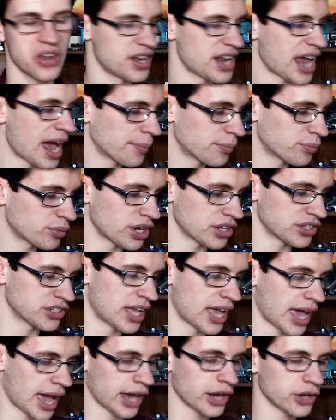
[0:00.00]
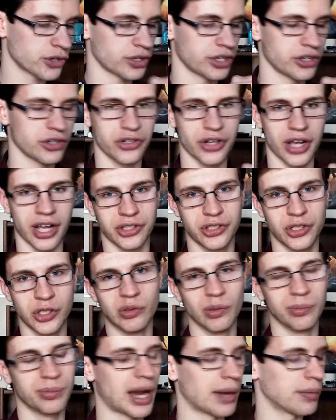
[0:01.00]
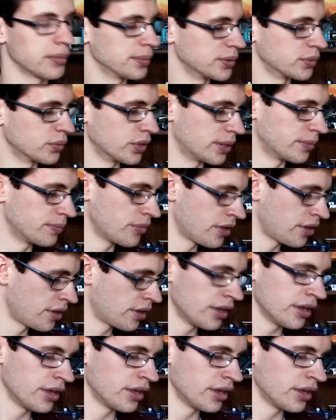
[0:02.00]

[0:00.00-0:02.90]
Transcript: Not impressed. How to Train Your Dragon 2 will probably win.